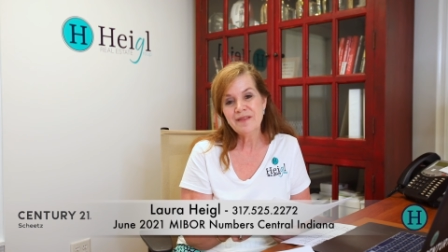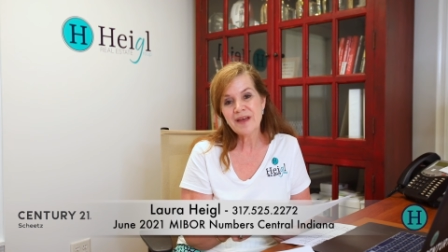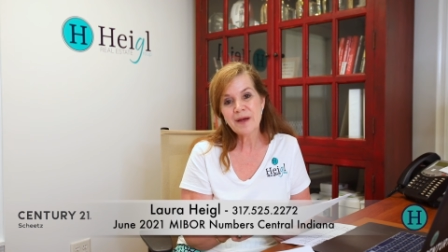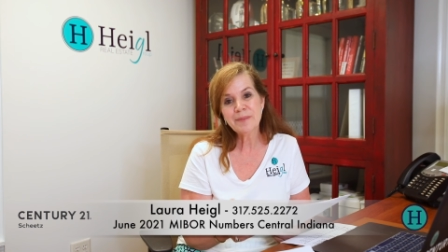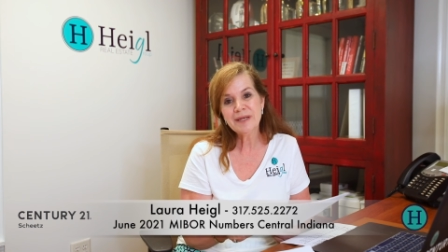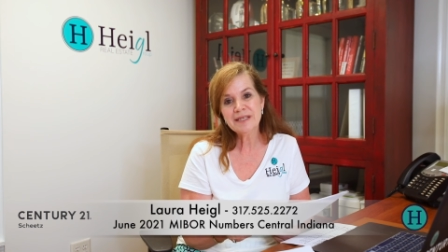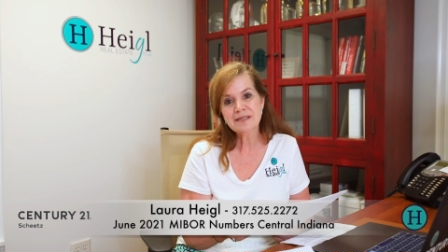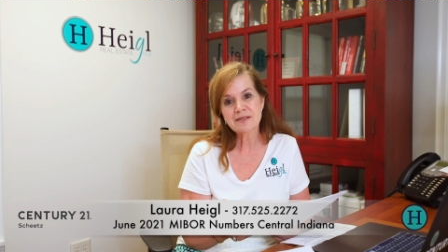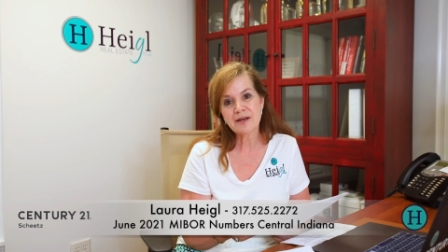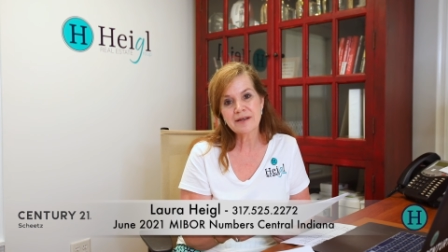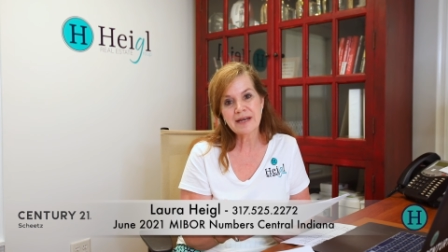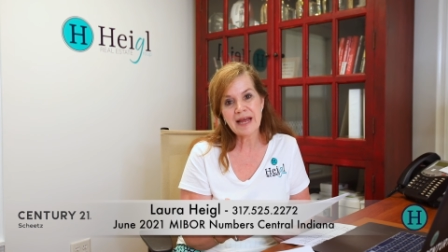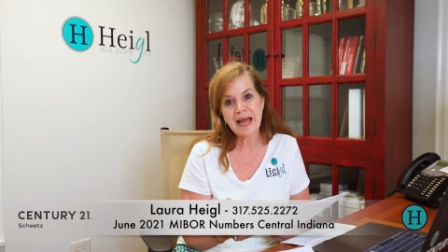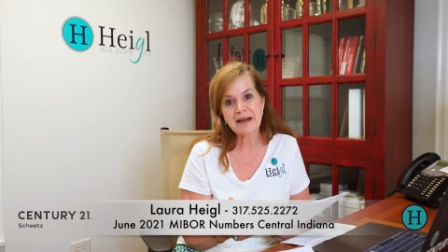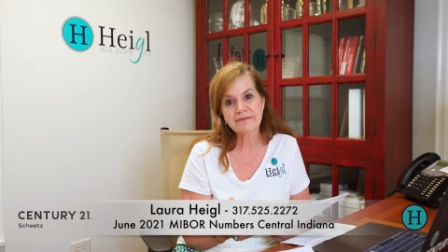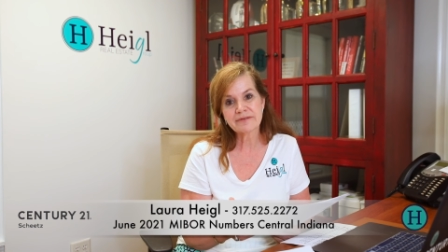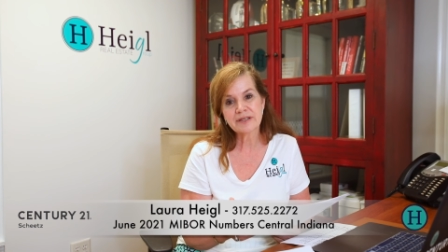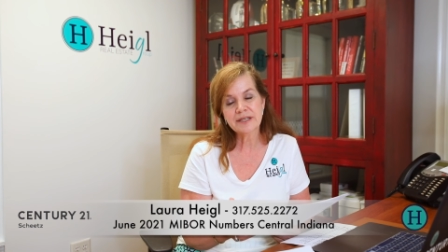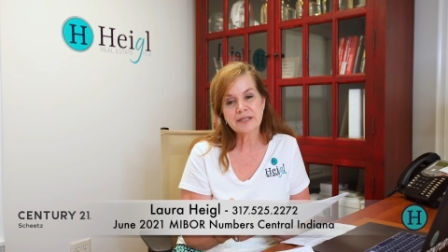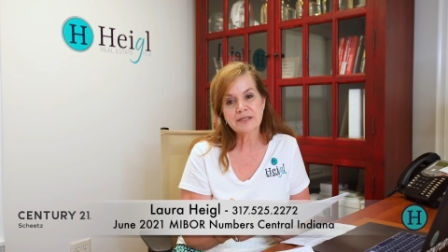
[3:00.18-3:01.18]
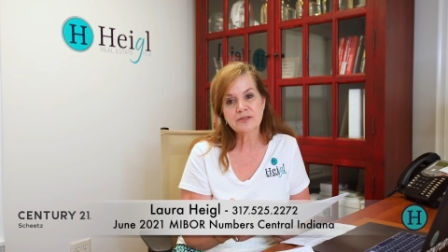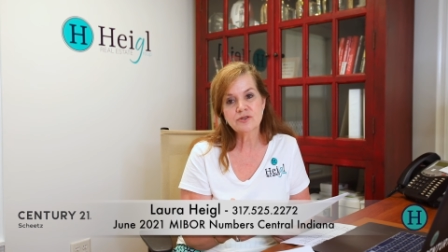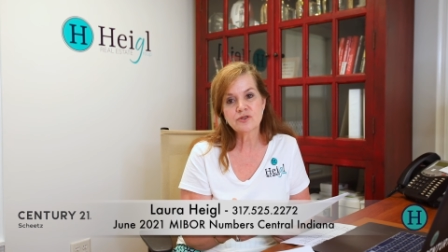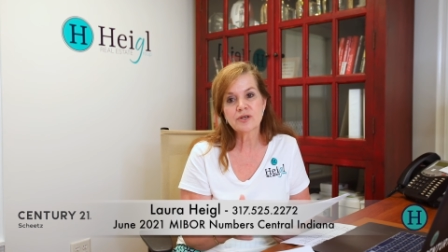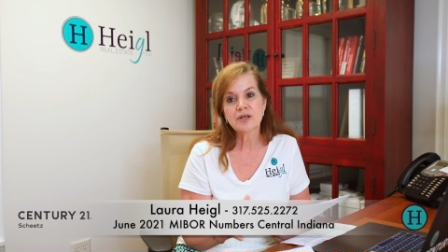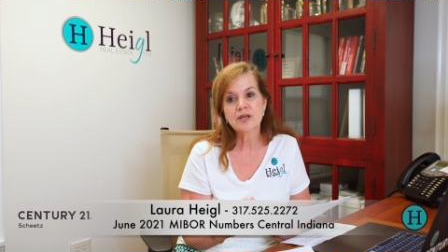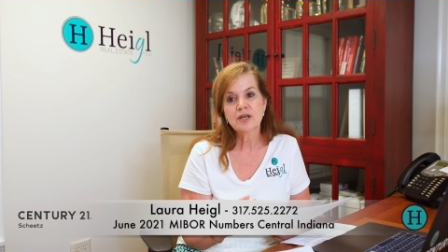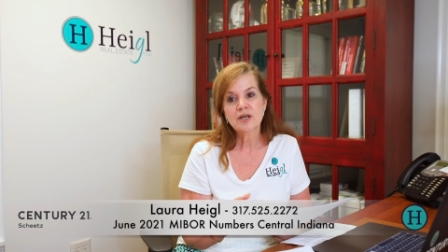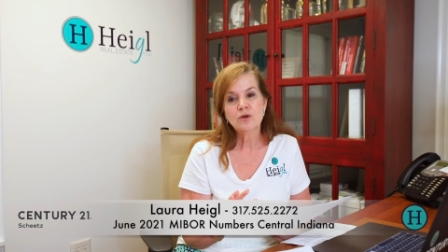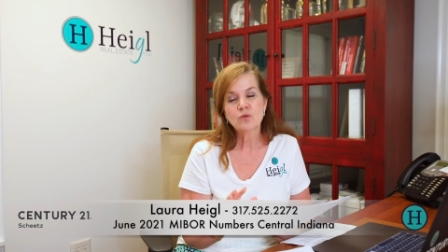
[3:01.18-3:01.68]
That means on
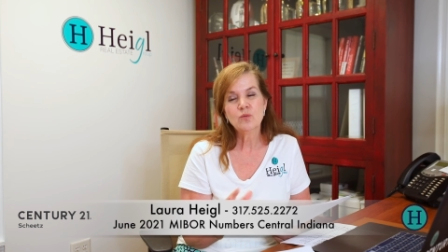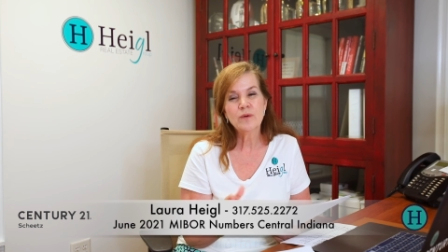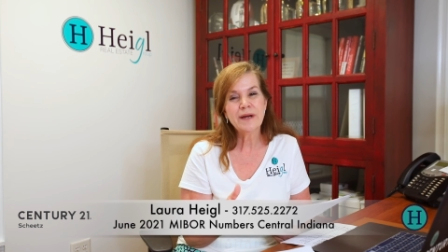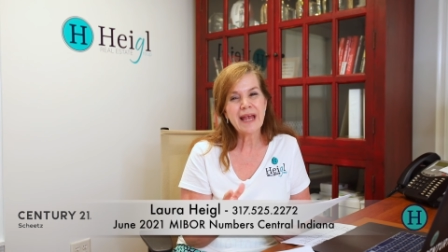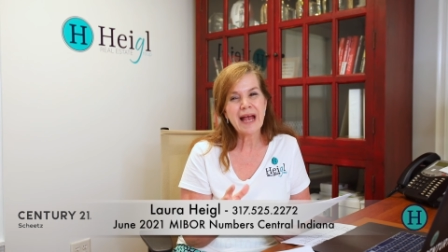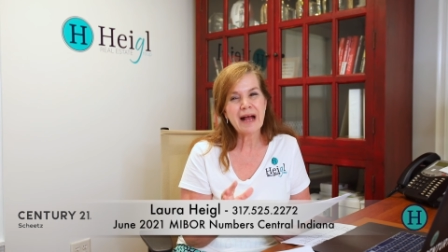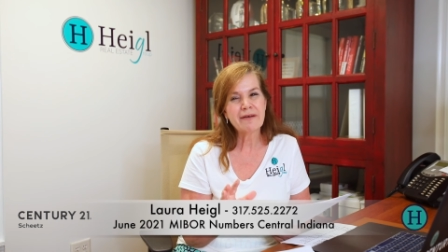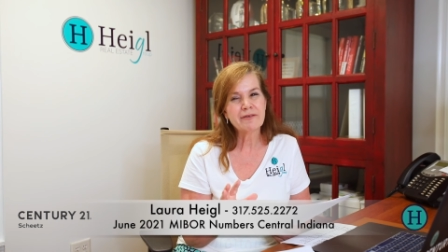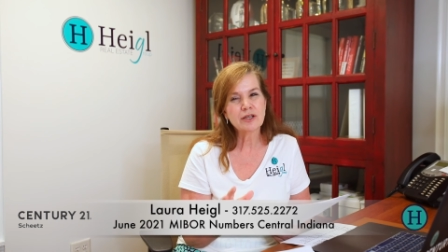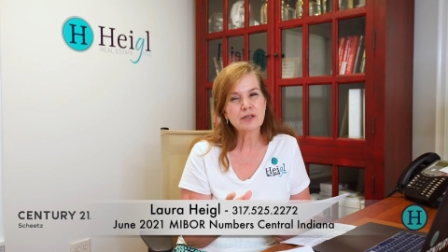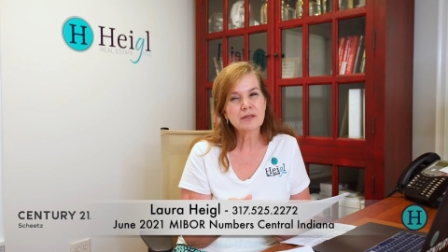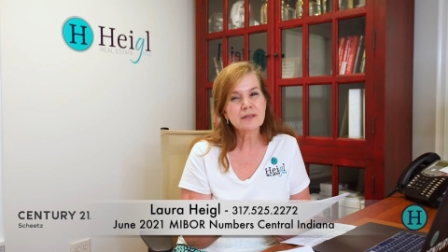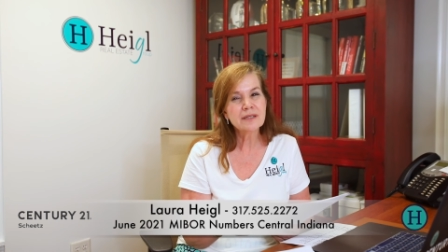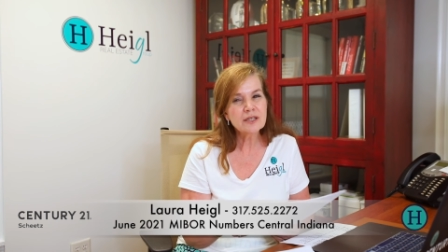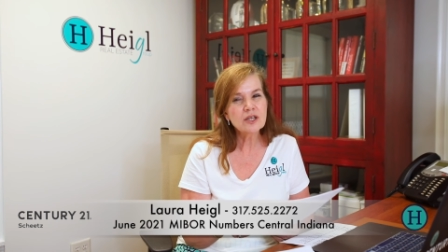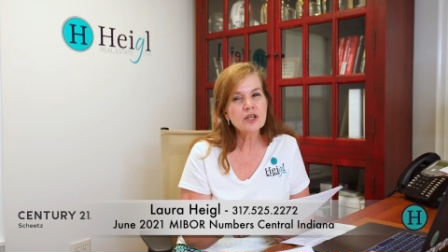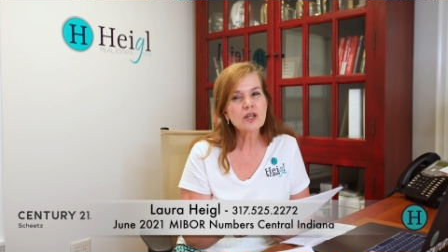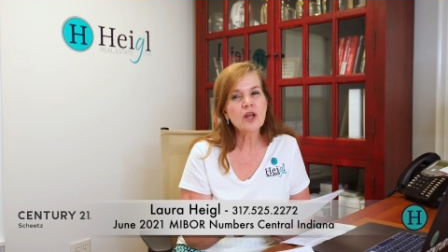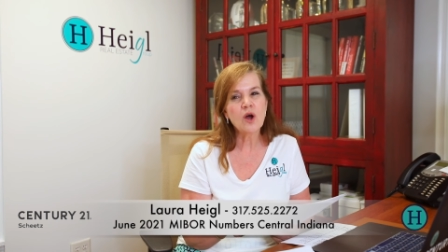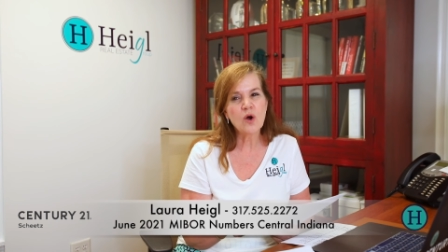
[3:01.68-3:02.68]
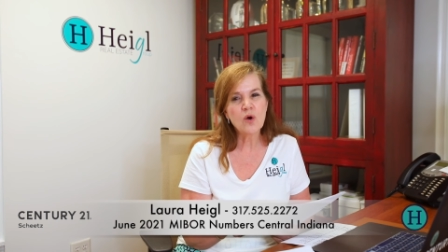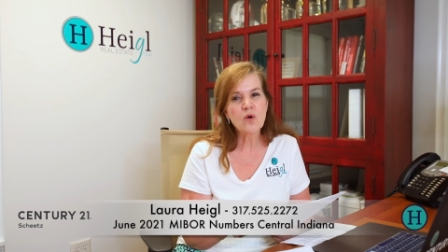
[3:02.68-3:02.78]
average, we have a little